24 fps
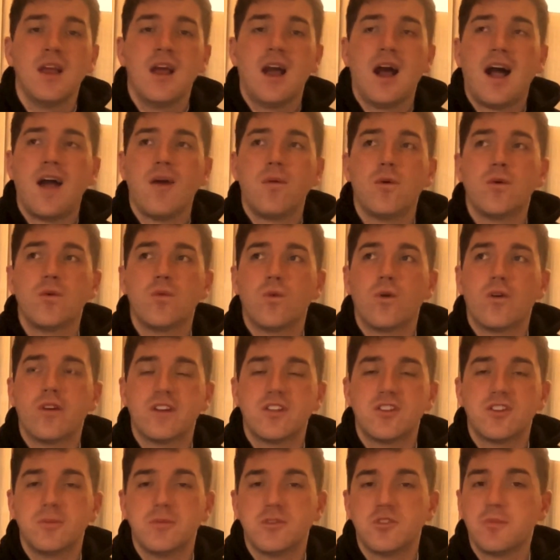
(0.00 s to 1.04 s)
I wouldn't worry
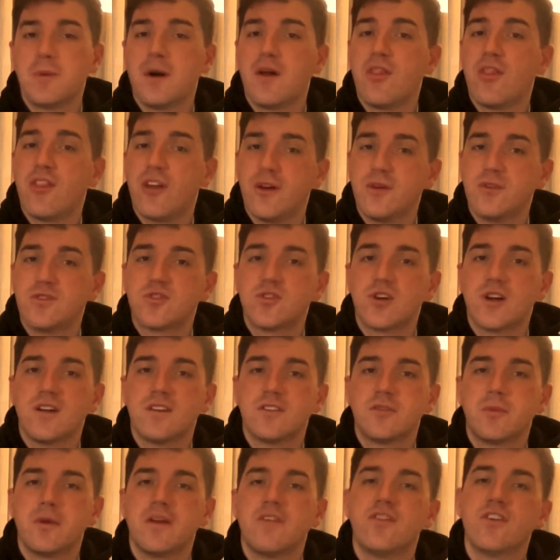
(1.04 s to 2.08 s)
too much about those
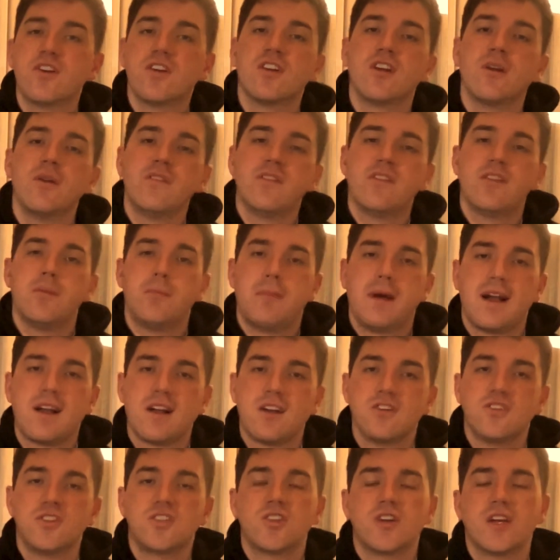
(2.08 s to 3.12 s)
trails. But if you're going to go into the
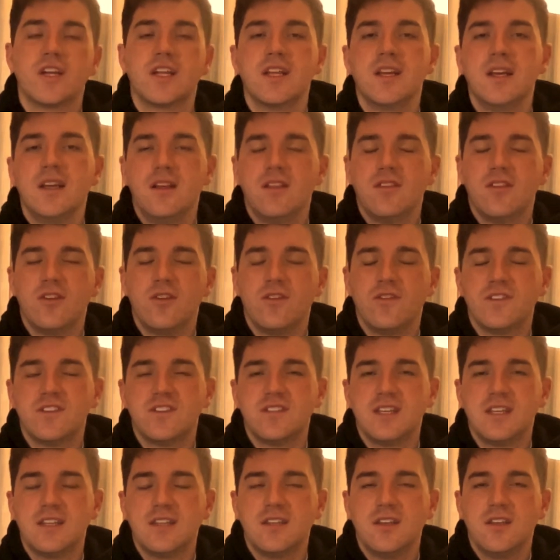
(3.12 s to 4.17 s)
backcountry, then
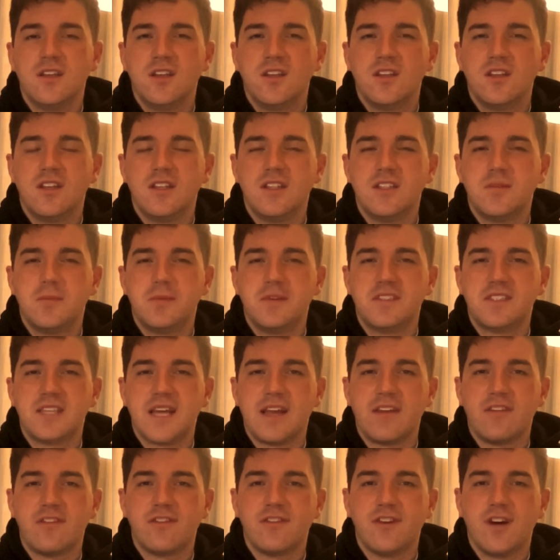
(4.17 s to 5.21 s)
obviously you need to be
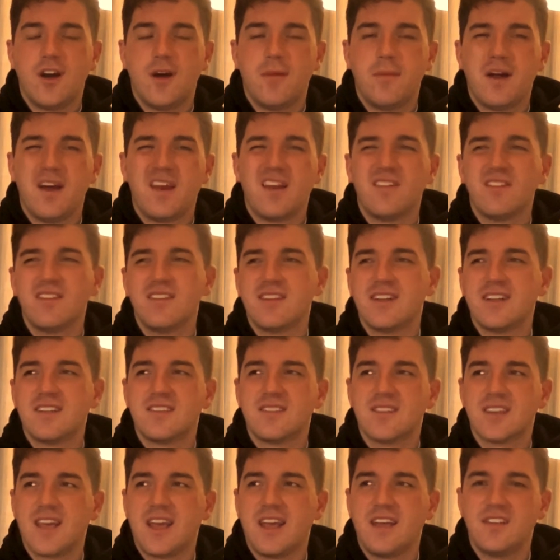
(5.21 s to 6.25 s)
safe, and I think
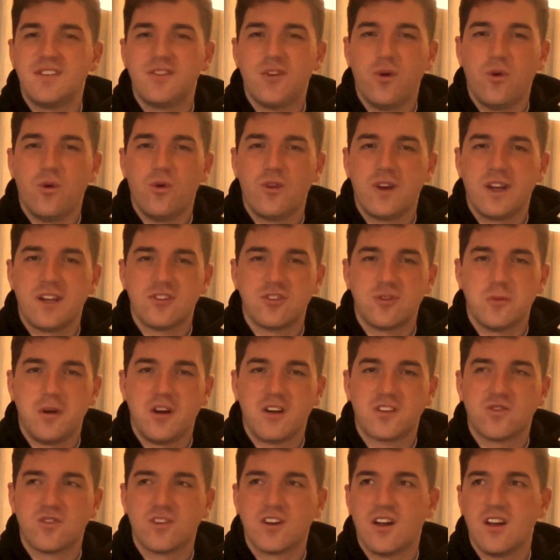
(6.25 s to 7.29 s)
that's the case for all national
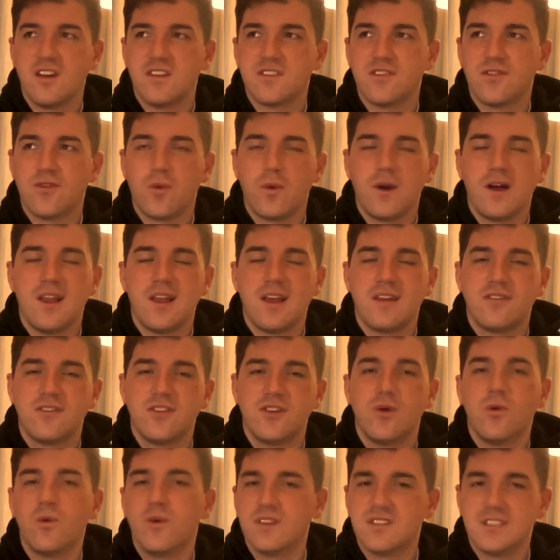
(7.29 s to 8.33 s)
parks, regardless of the wildlife.
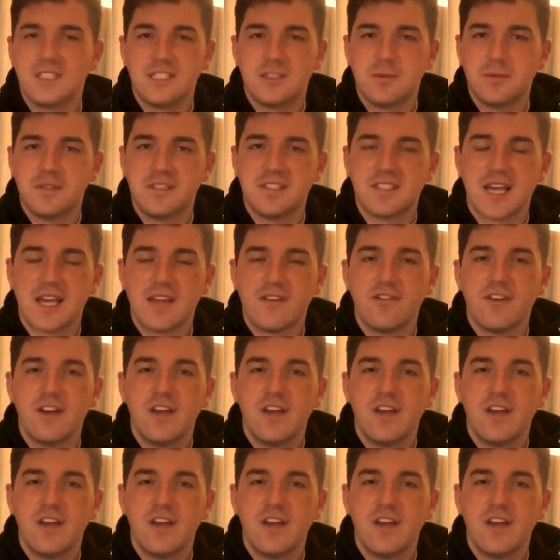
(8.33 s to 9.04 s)
You always need to be safe.